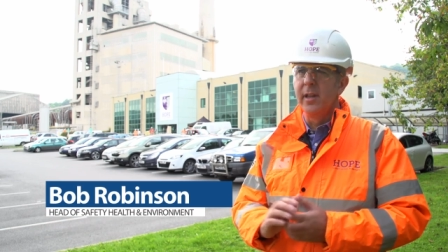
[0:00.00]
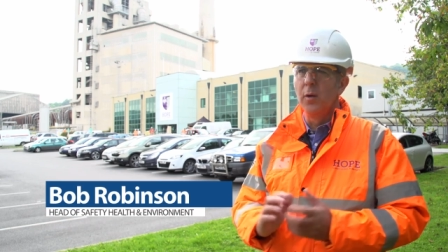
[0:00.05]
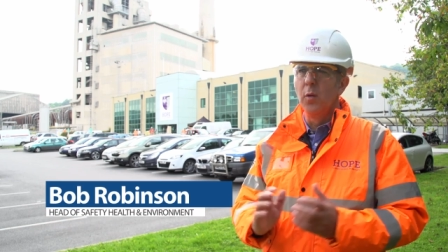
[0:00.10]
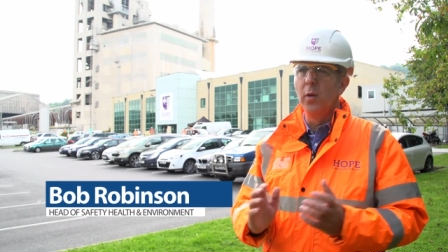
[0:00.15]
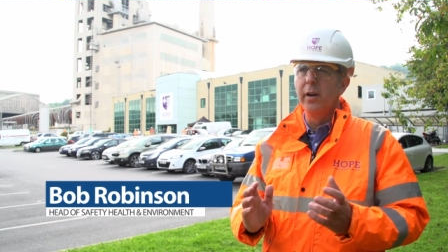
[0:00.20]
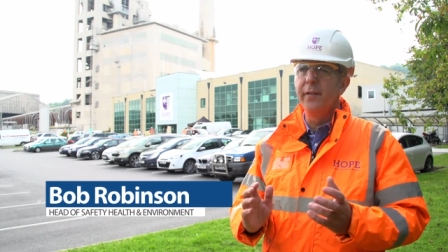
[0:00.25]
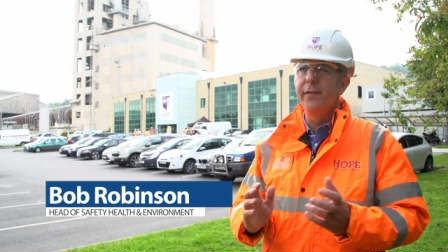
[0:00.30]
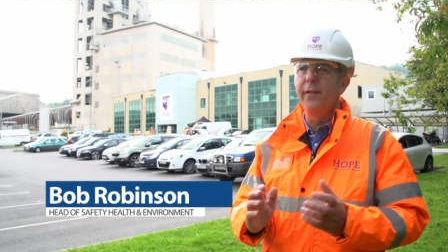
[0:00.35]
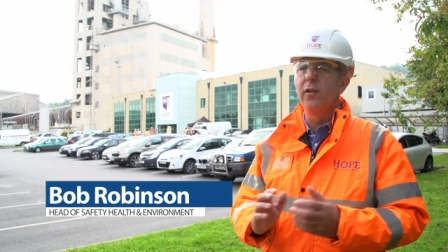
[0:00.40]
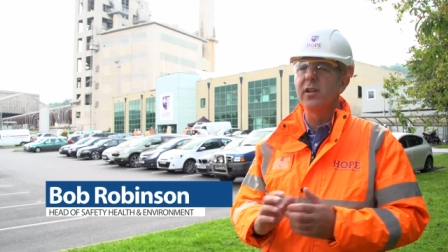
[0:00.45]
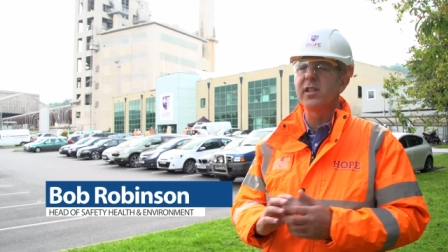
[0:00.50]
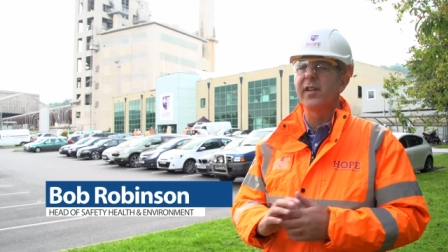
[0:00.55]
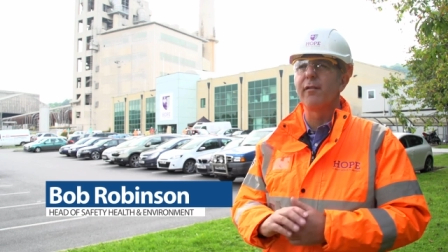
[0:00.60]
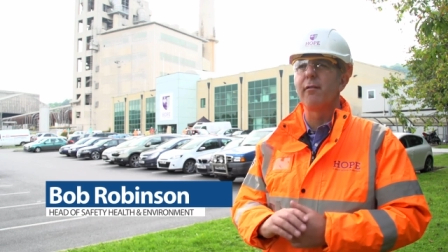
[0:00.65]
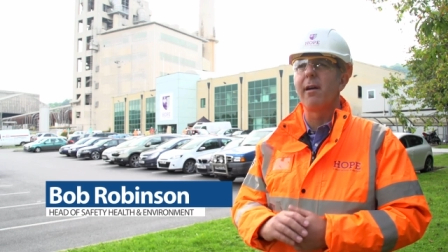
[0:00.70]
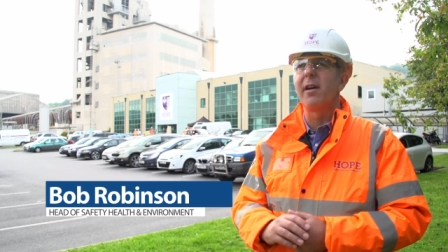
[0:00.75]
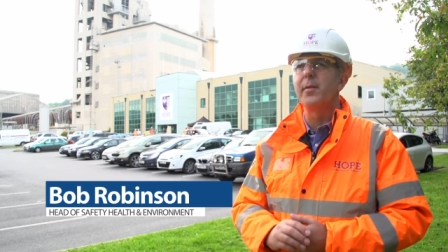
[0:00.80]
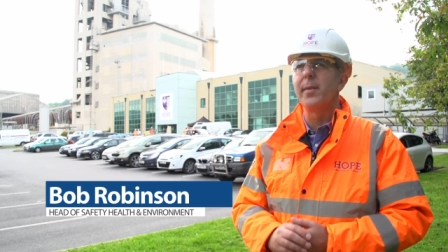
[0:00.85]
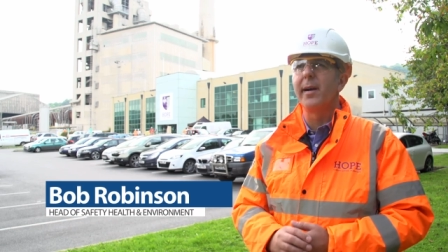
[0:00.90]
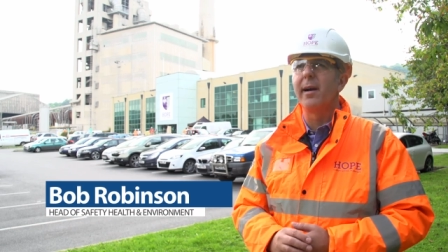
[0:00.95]
a workforce of
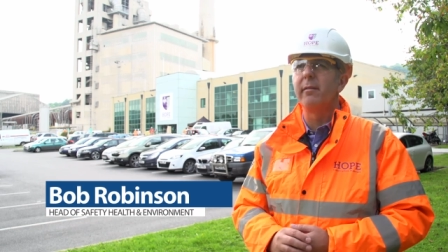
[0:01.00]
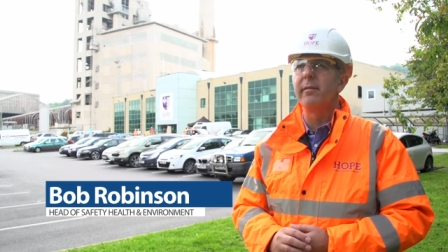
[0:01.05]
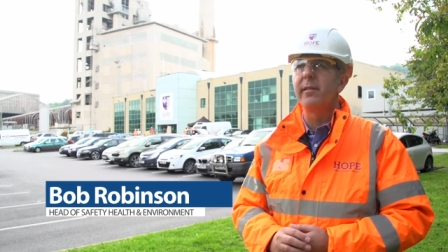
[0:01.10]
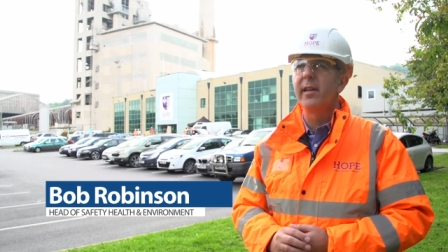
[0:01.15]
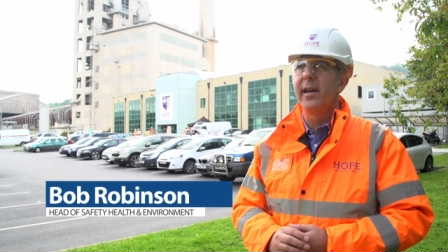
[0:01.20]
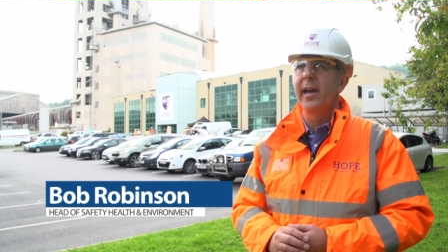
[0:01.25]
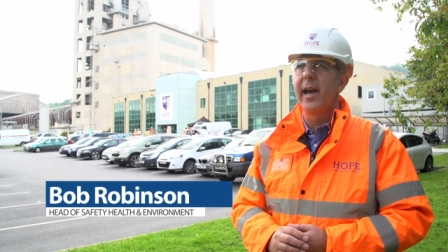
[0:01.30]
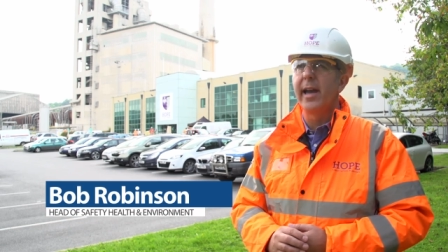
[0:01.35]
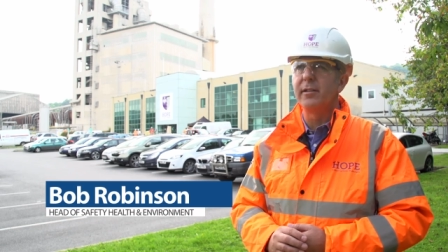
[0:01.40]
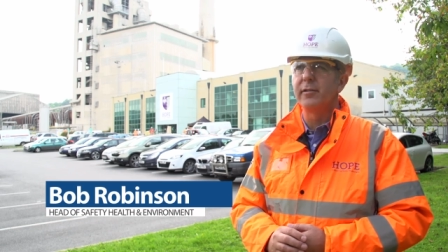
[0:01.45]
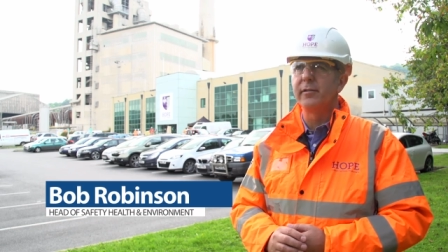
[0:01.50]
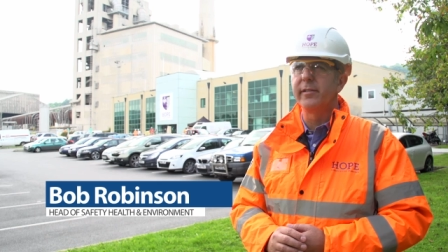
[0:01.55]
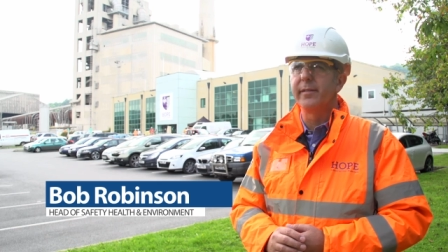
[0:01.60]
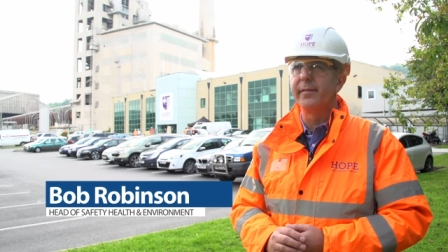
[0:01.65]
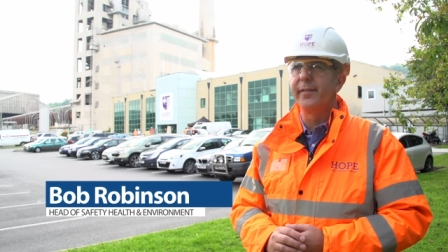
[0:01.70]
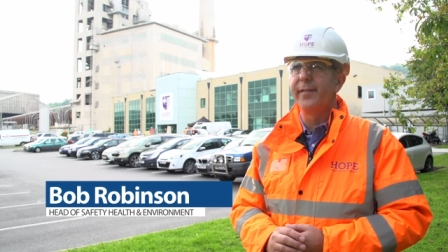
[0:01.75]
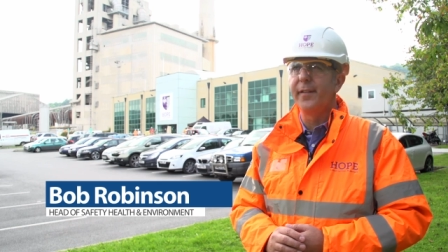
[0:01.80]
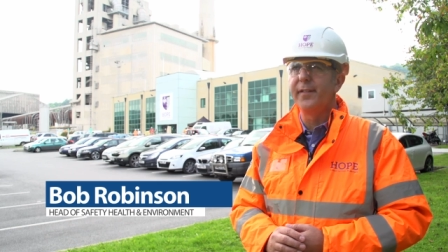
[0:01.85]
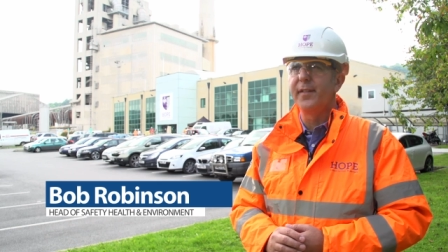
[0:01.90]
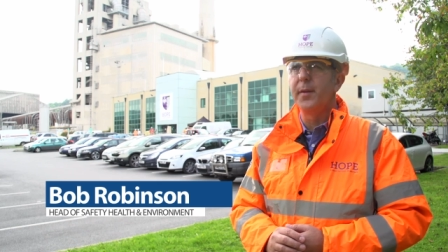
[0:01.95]
around about
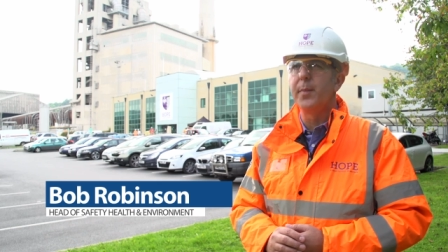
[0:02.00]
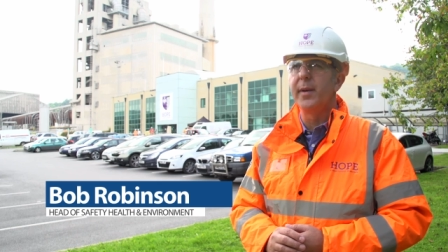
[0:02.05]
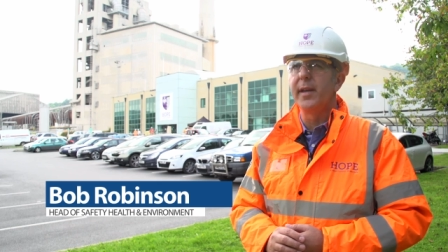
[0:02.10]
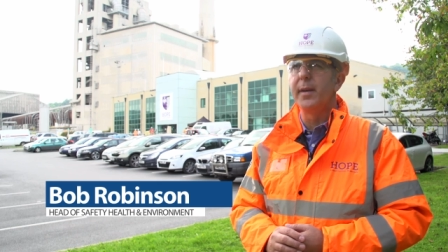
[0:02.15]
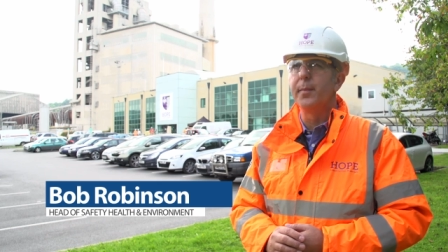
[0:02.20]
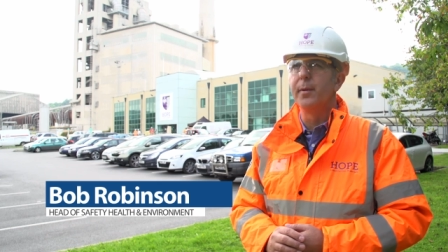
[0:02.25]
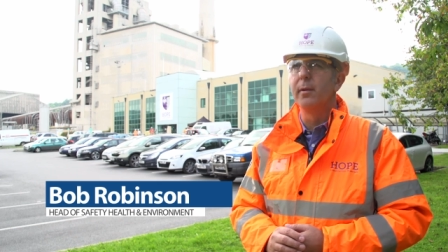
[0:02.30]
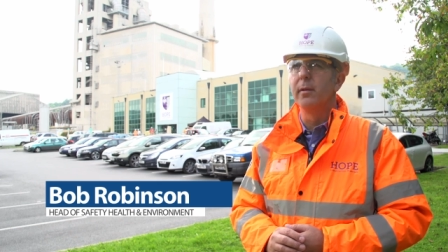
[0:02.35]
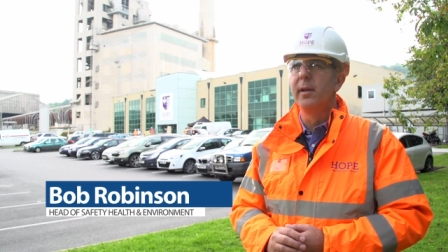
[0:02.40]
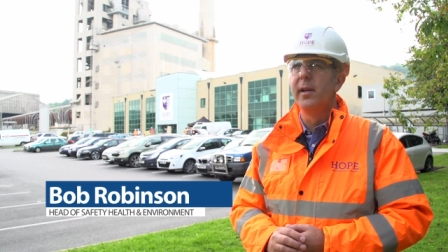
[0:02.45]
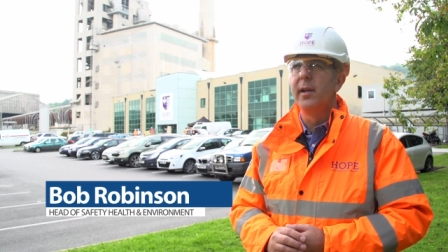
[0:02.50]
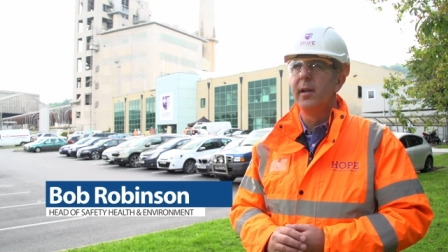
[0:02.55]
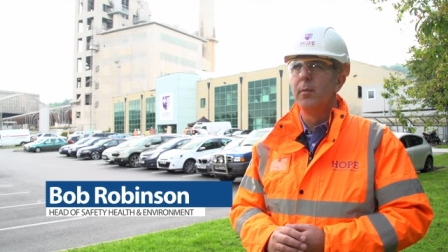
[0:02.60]
850 people,